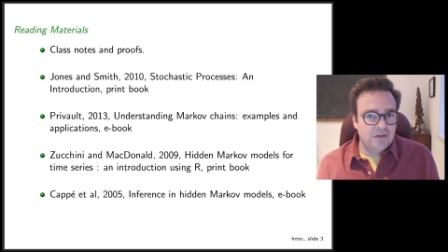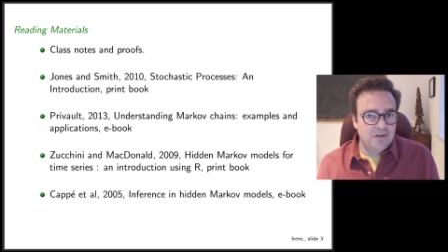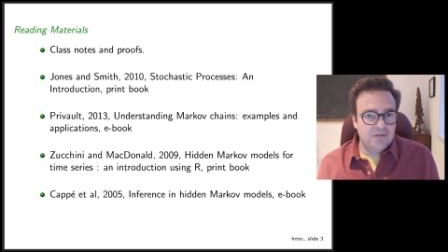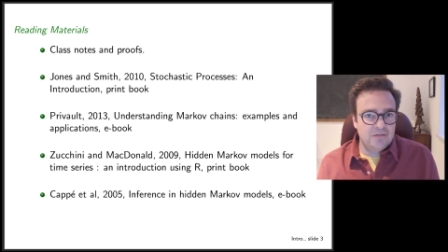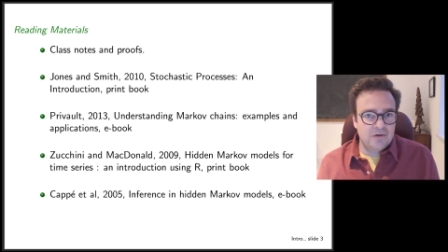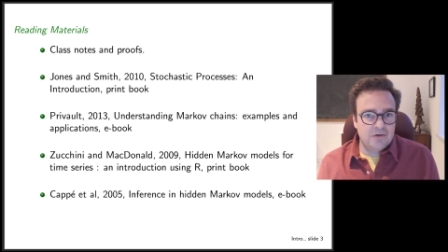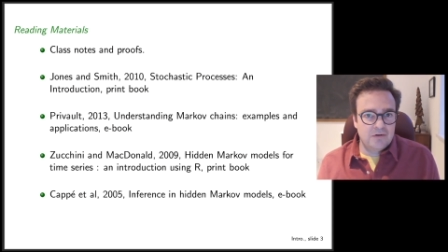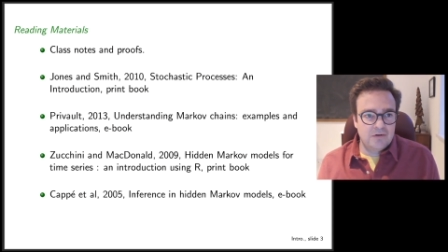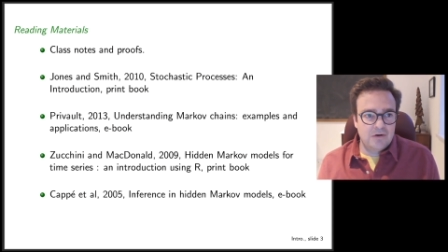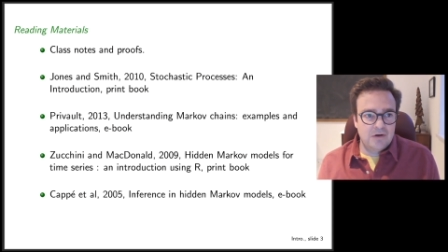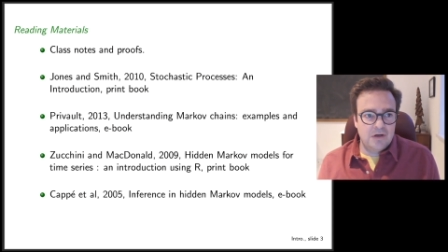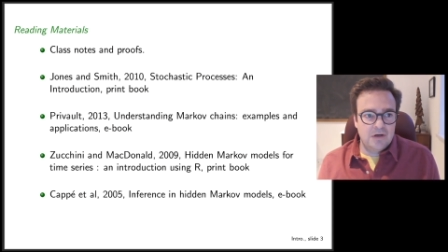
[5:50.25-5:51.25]
These
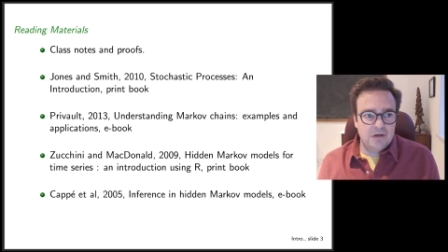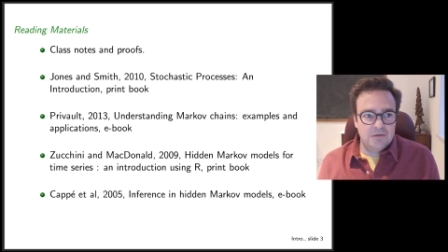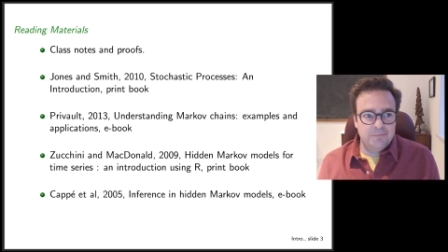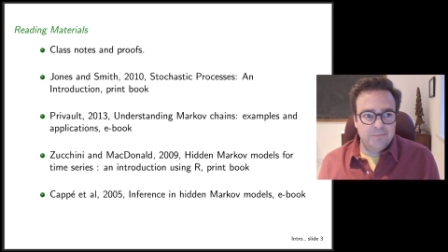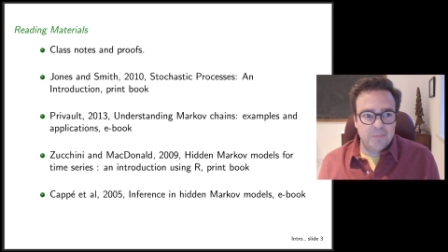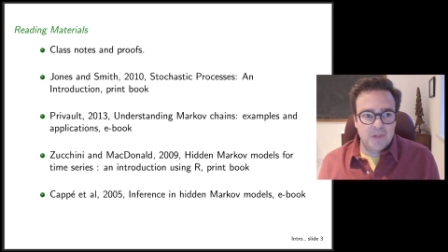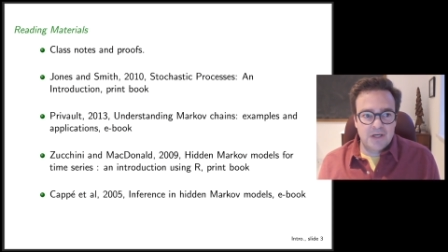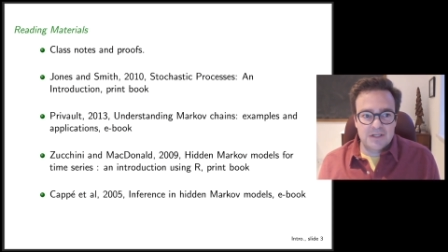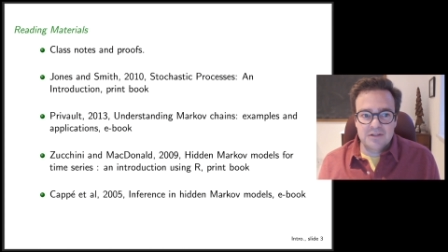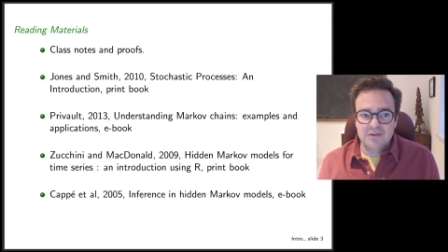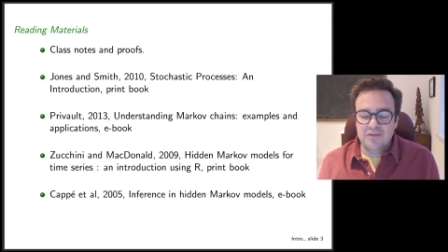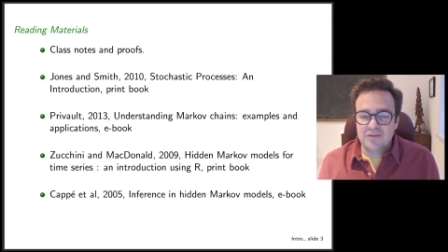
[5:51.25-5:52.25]
are um,
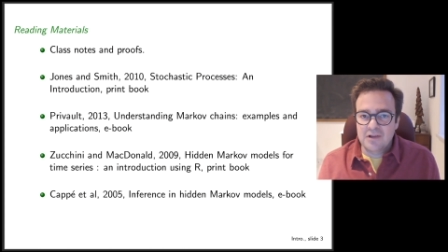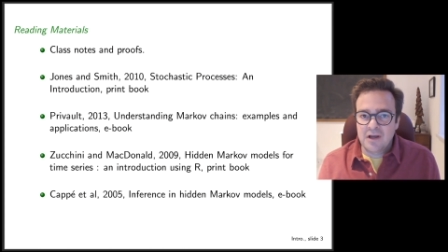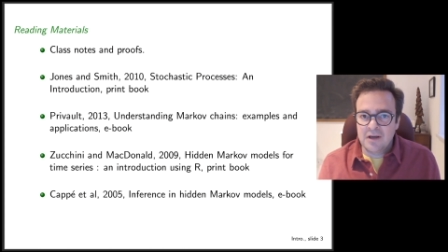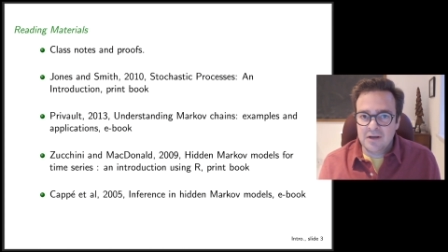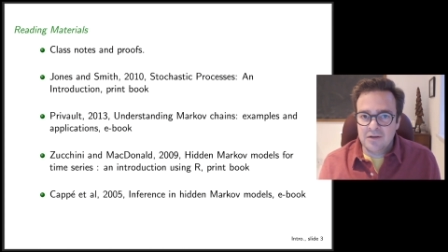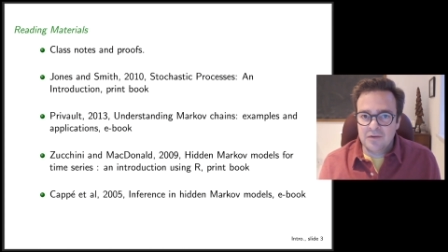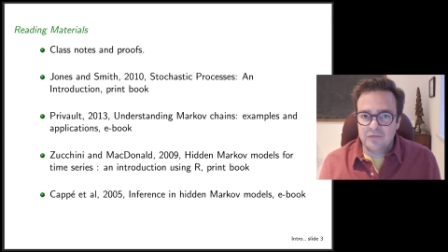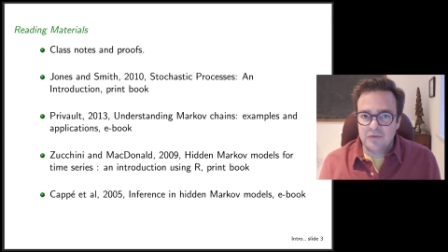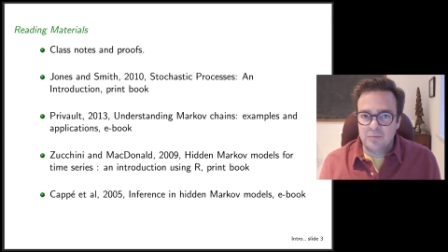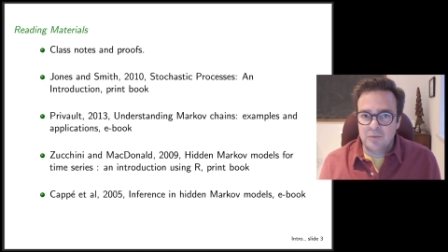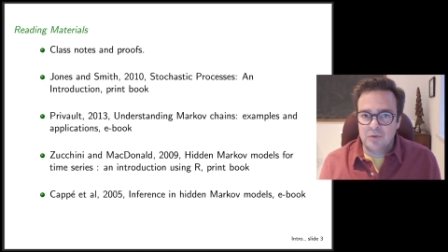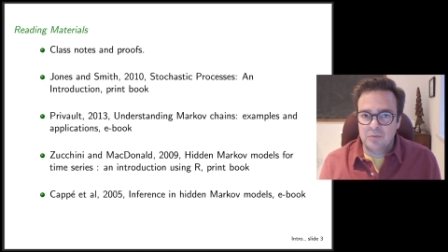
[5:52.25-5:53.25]
actually slides
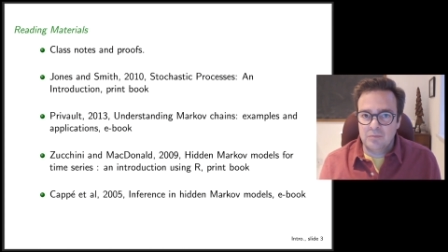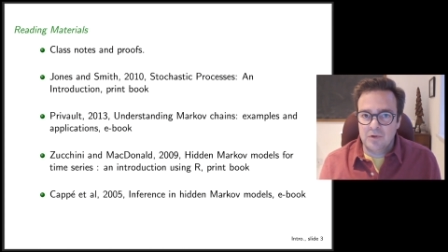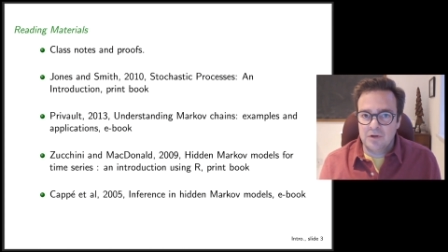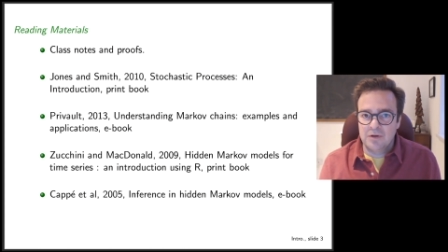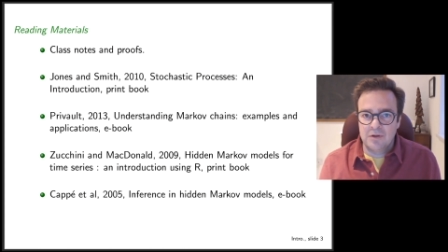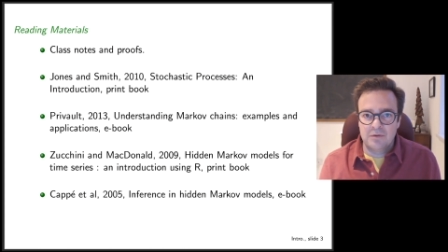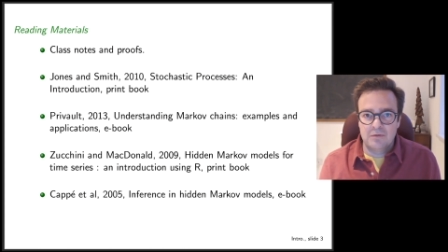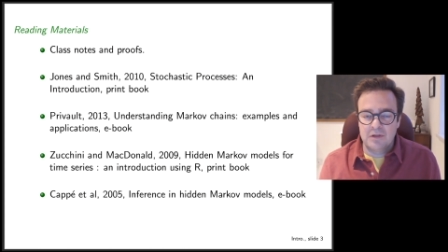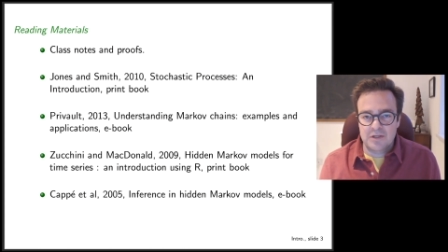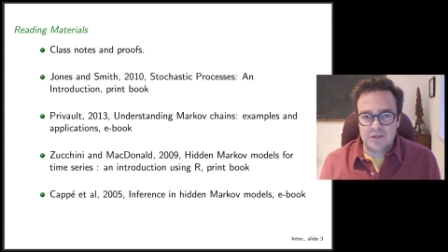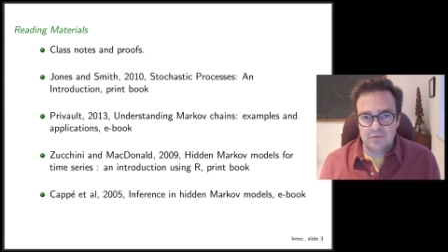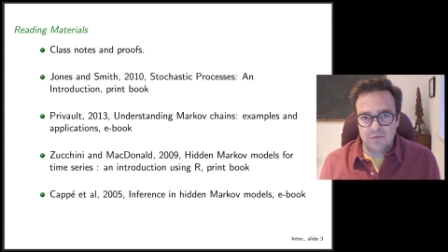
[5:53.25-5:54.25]
from a, another
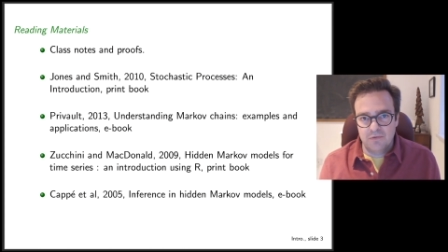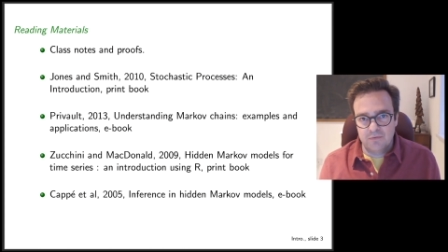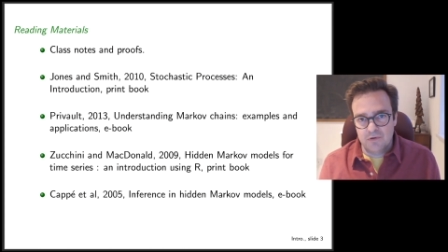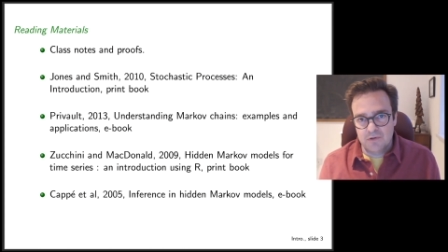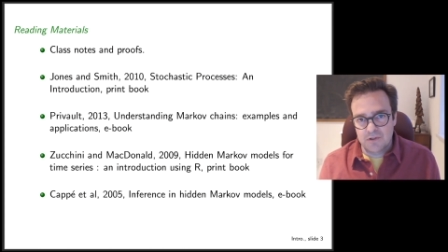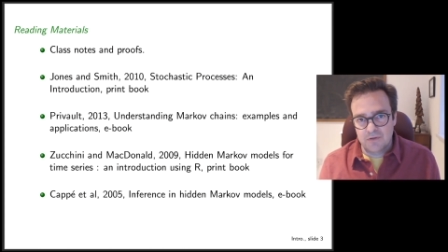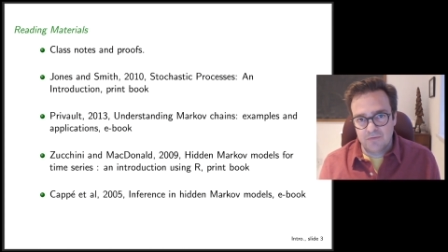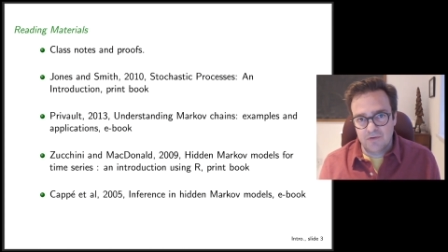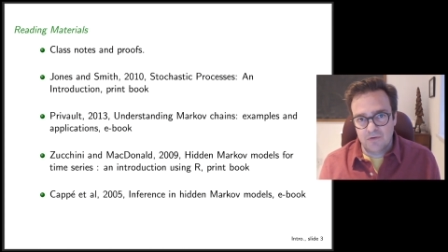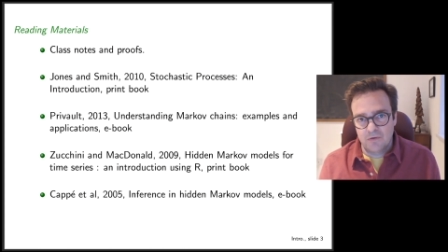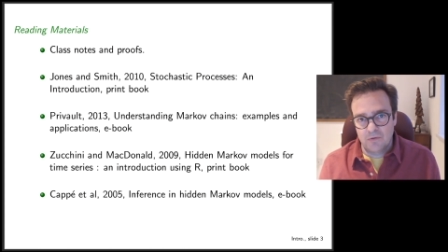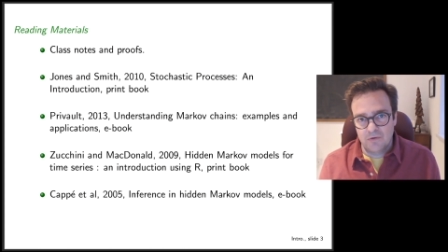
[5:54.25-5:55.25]
lecturer's version of
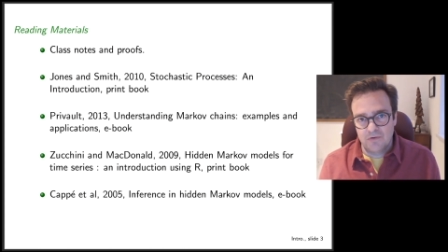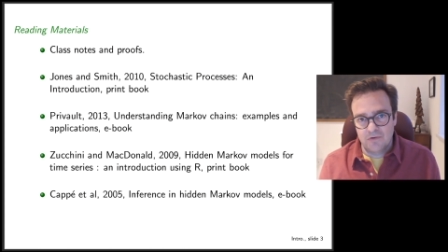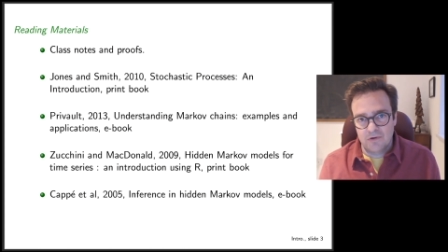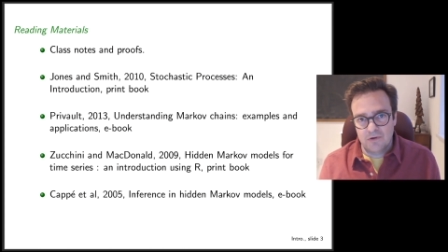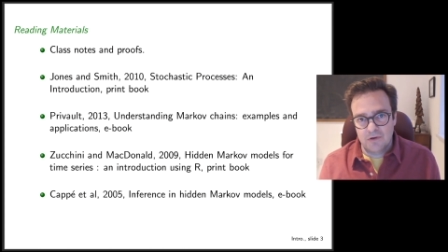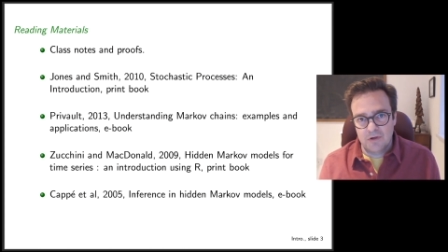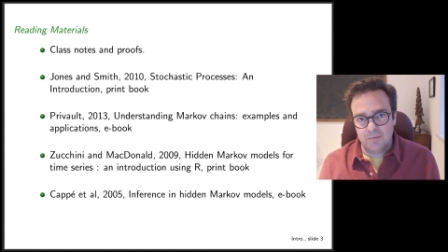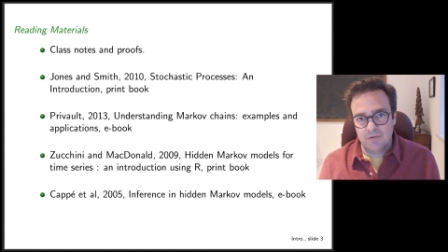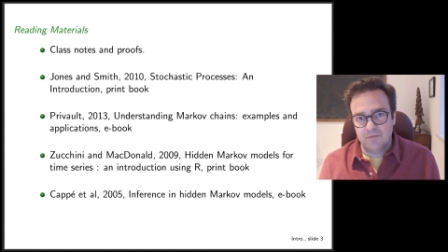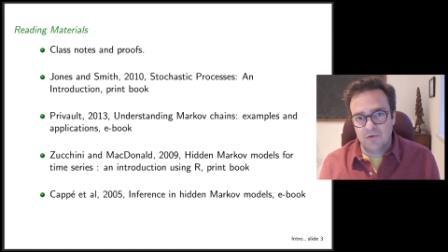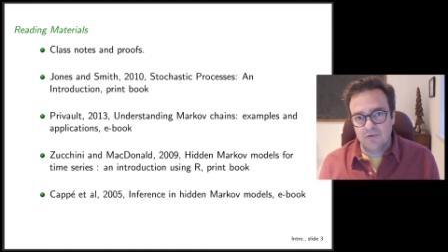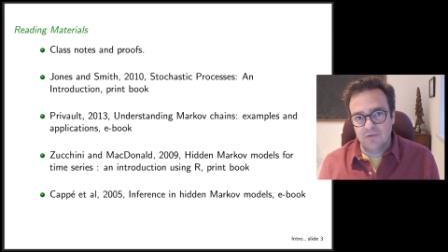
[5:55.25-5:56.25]
this course a, uh, a,
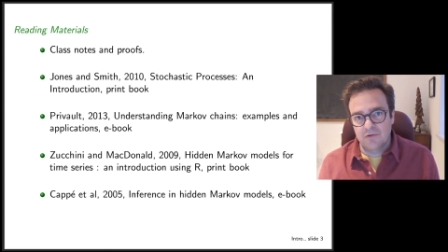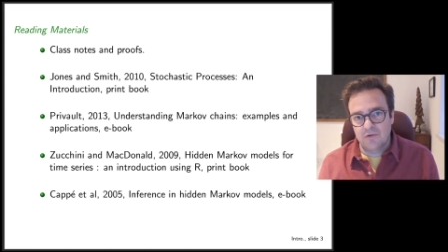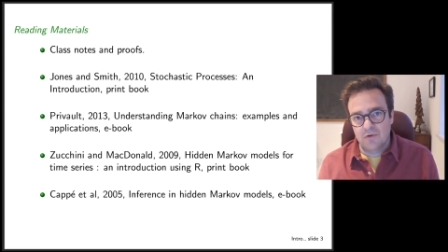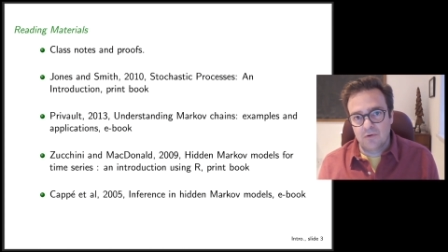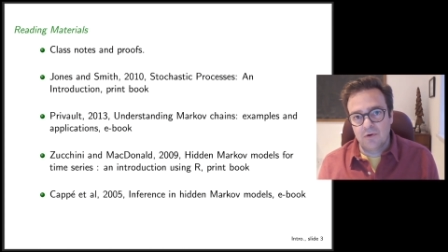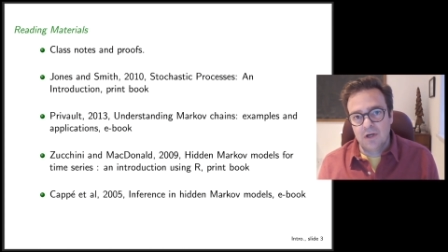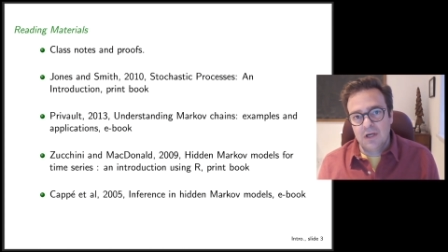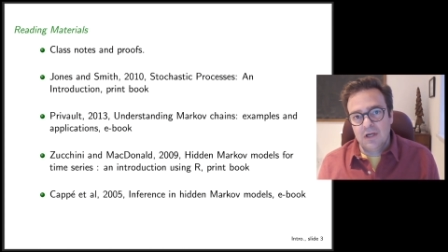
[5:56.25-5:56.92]
couple of years ago,